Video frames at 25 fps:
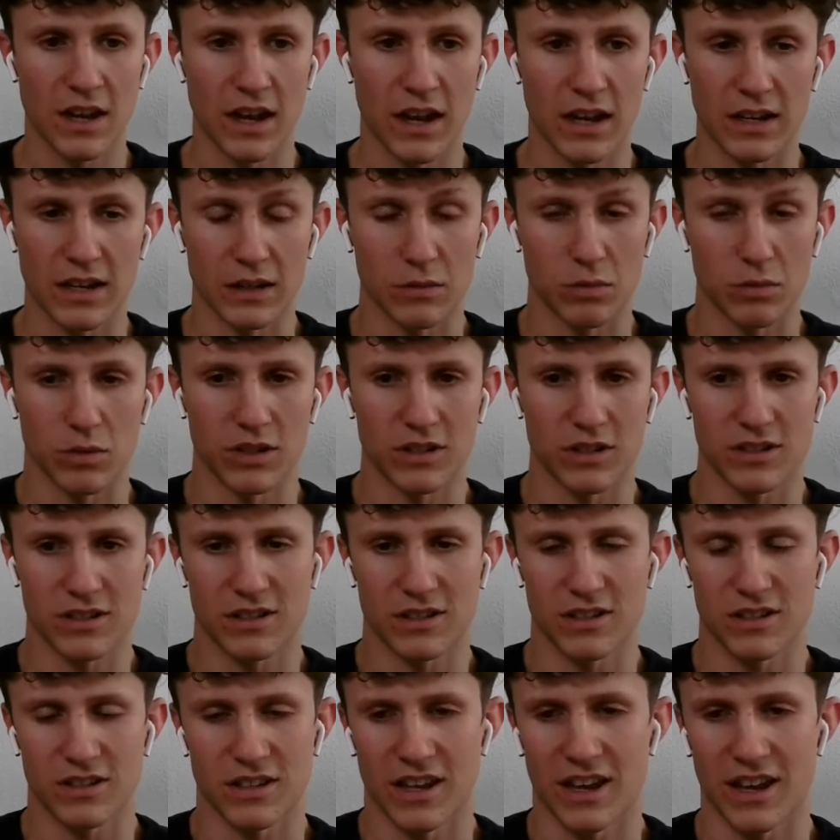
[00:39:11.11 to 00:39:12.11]
And it
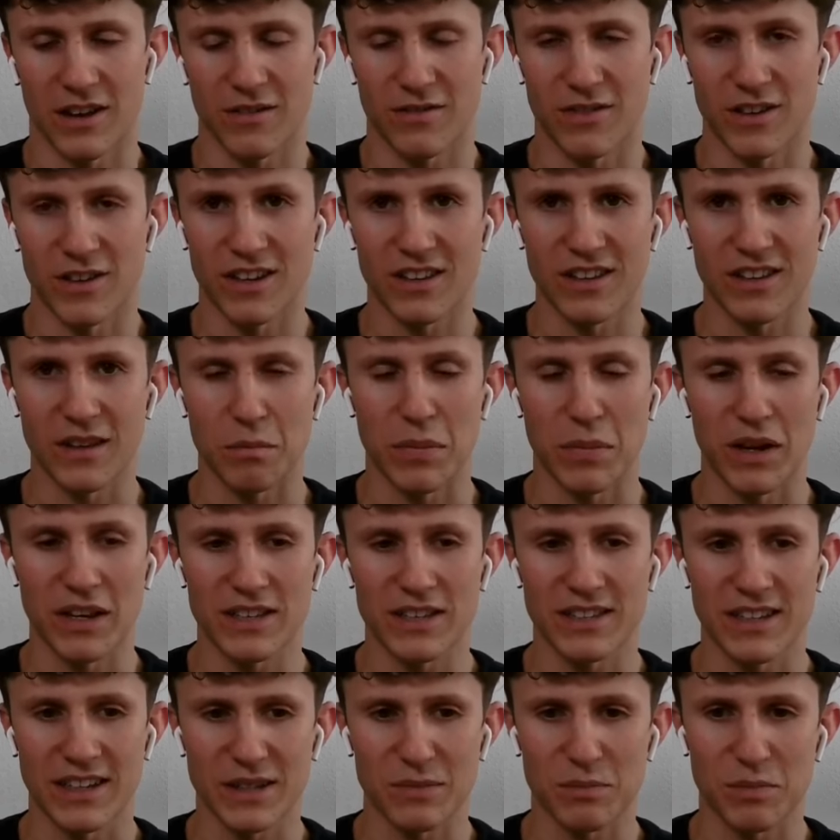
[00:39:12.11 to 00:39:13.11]
was, yeah, I think the
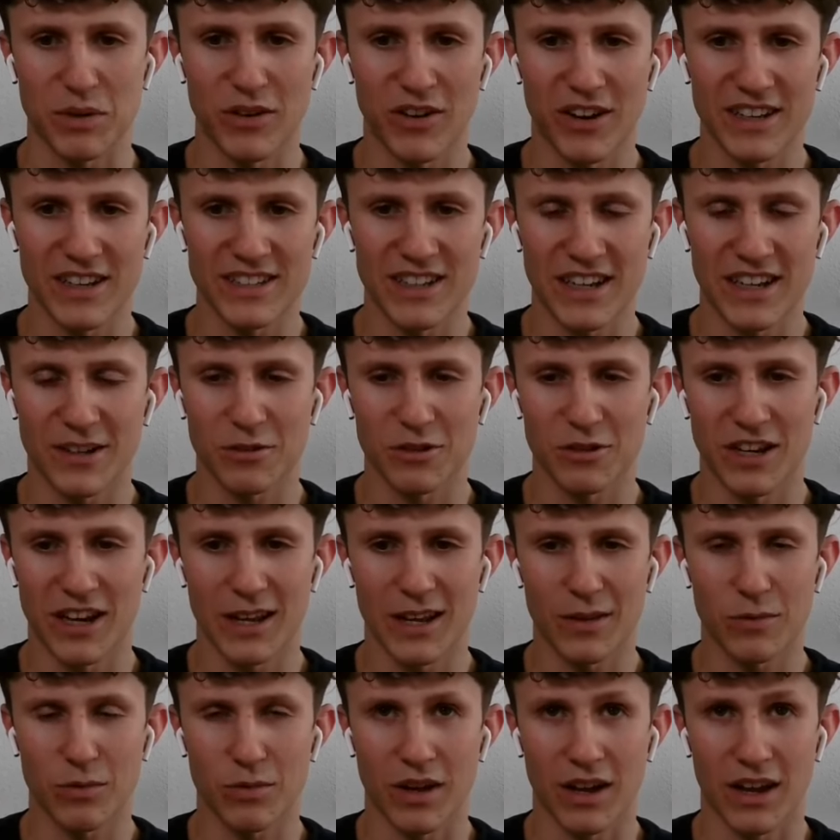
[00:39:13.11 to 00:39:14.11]
best experience I could
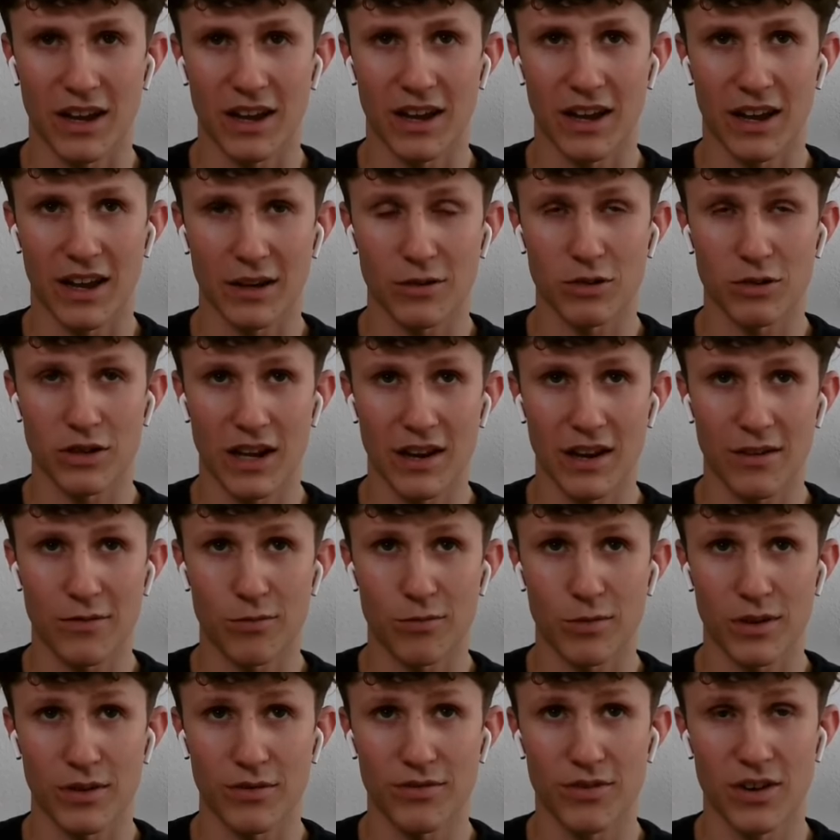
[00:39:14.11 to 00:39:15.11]
have. Uh, I could
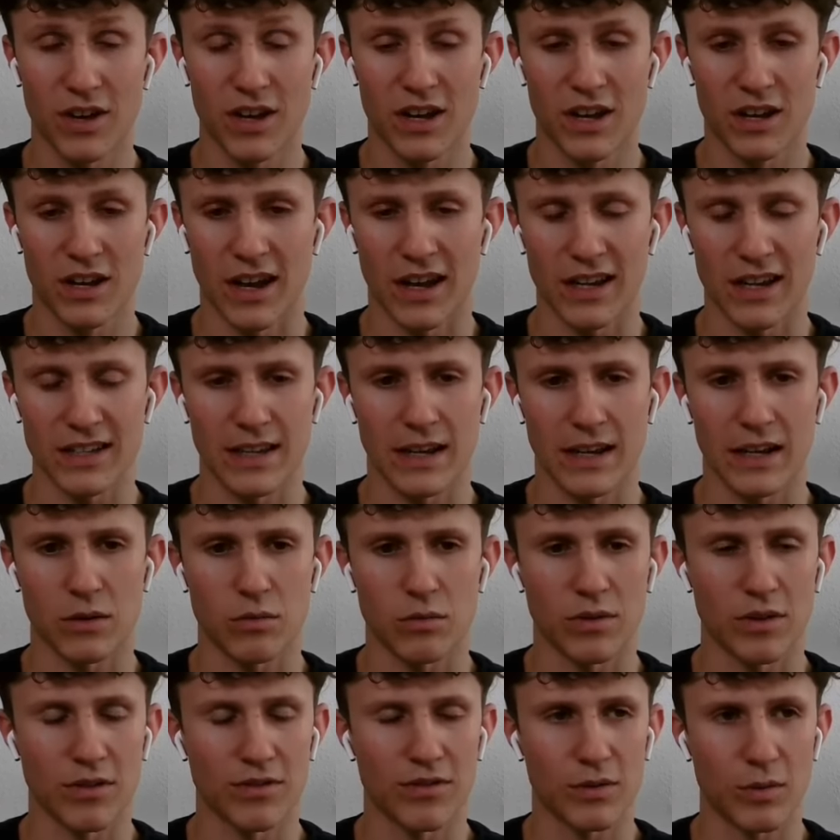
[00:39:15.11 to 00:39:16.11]
have with yeah, I
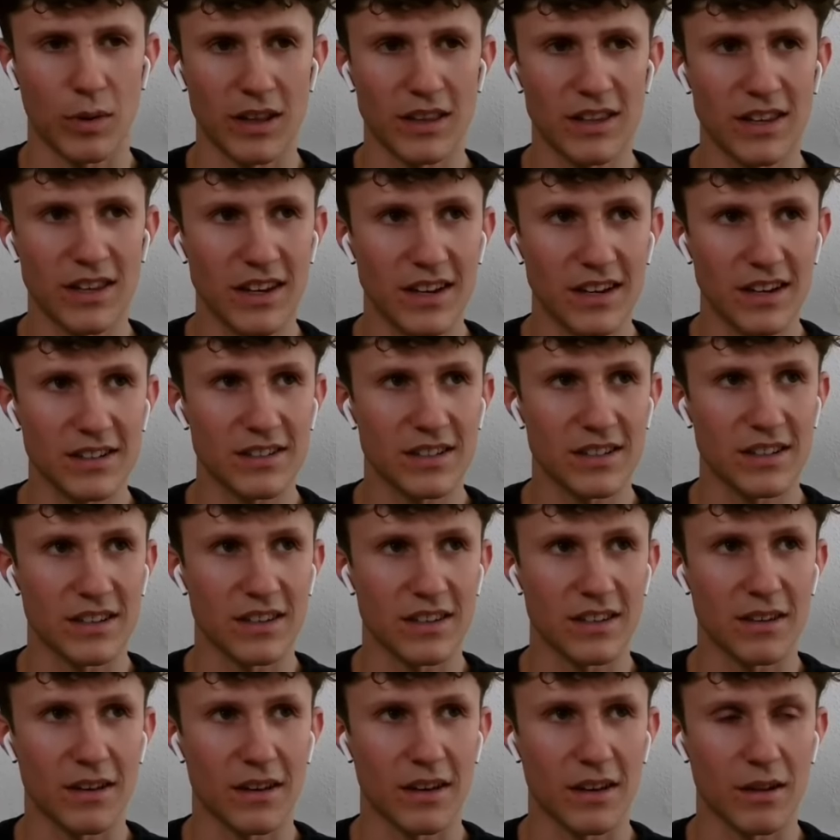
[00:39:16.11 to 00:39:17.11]
started with twenty years,
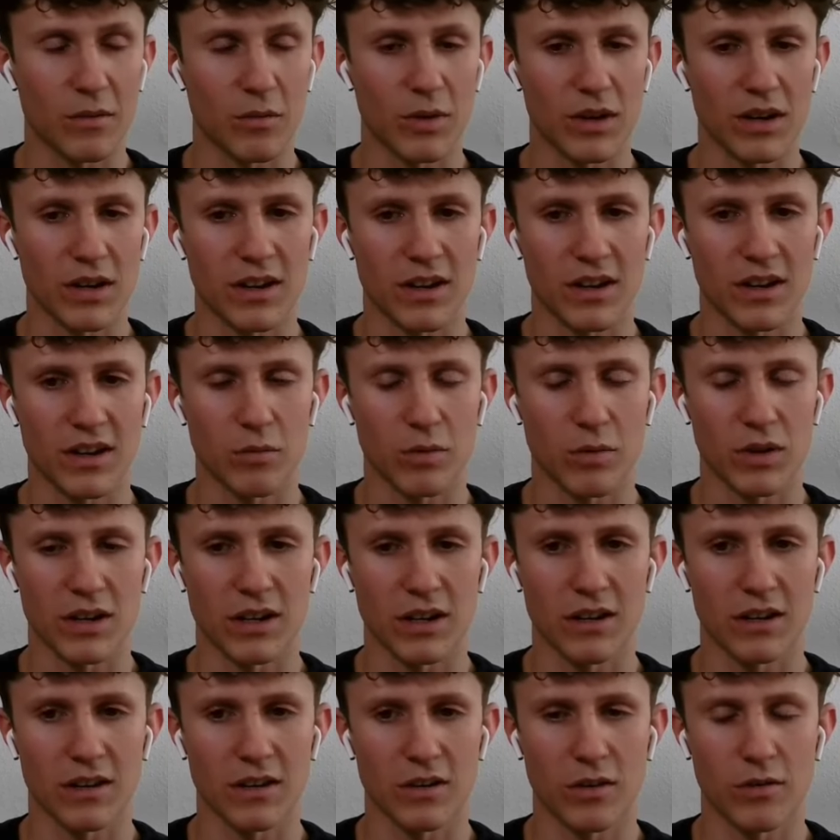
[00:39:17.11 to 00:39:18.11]
and uh, when I when
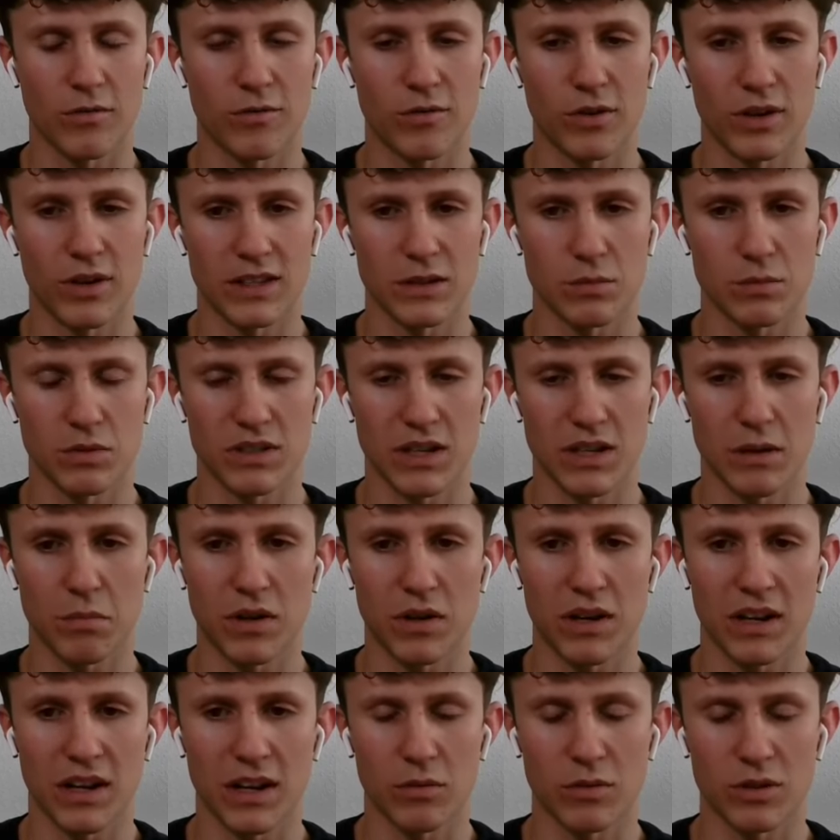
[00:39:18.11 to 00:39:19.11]
the conference was
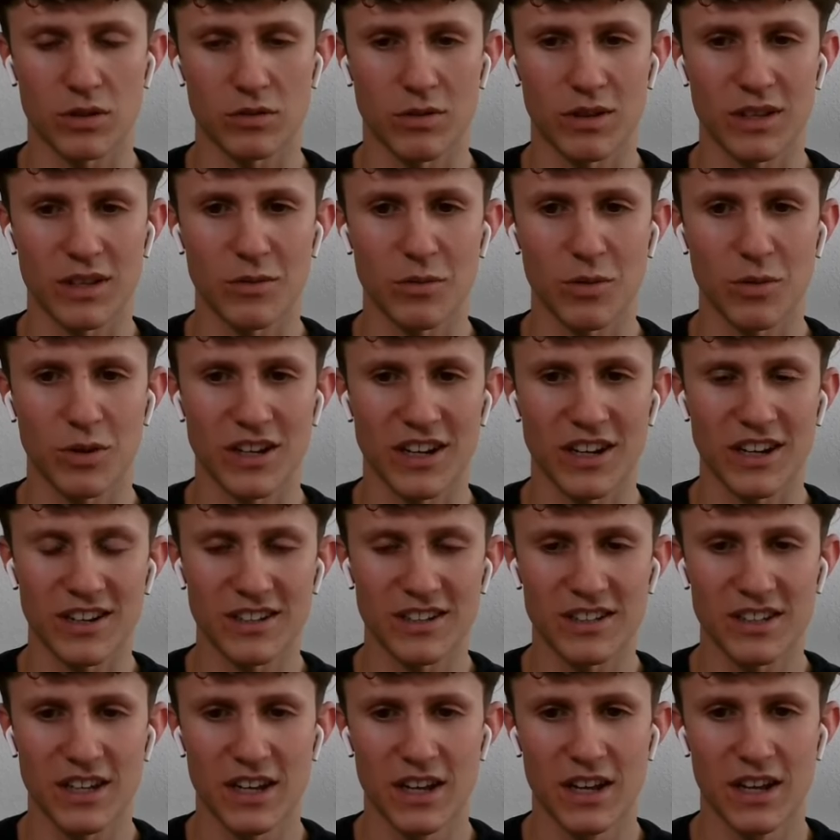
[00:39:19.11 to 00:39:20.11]
happening, I was twenty-one
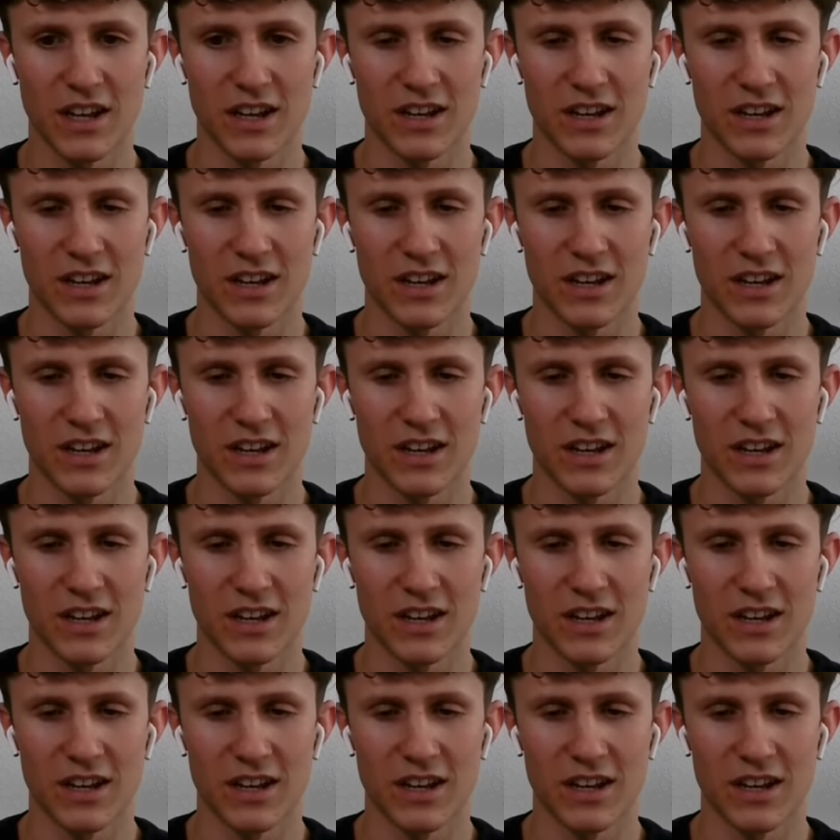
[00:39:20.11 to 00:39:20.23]
years.